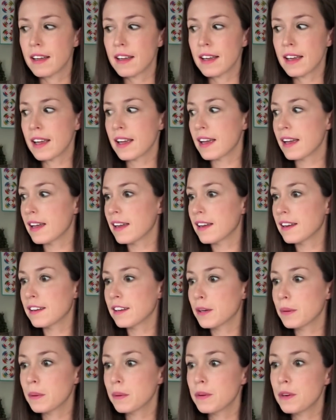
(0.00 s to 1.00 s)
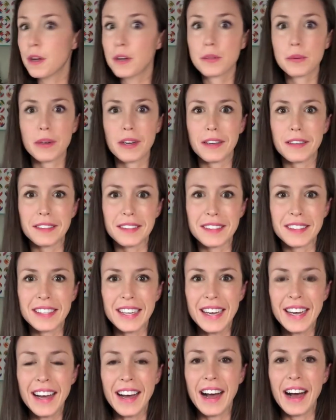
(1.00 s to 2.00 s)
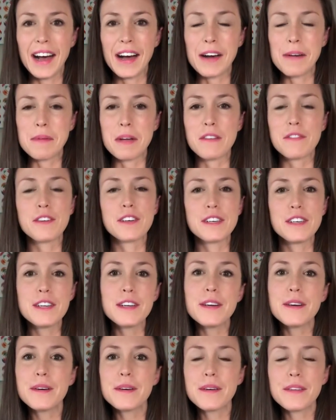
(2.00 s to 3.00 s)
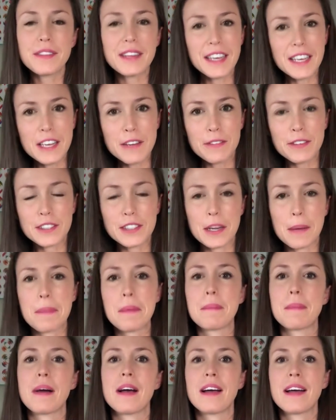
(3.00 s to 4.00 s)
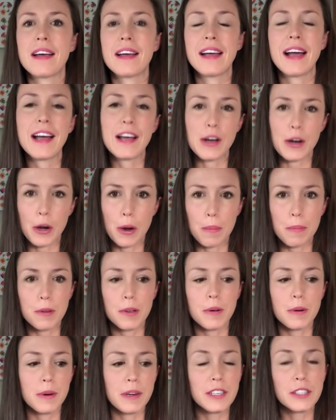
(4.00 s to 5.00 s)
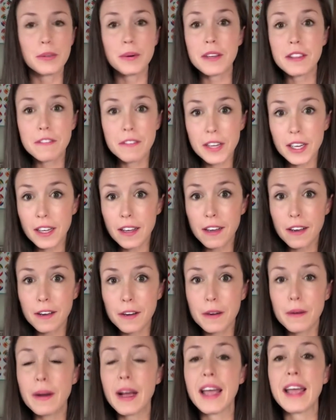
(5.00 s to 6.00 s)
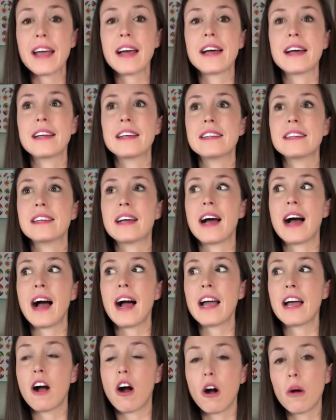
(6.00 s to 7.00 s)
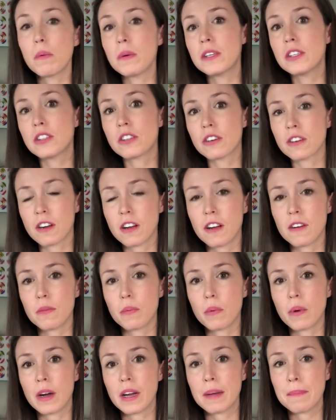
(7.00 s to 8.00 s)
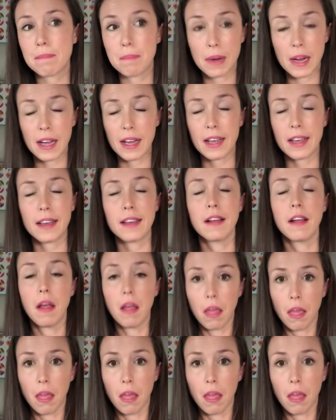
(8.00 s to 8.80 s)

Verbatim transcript: and who knows what else. Um, if you're new, thank you for stopping by. I hope you enjoyed the video and I always start off what by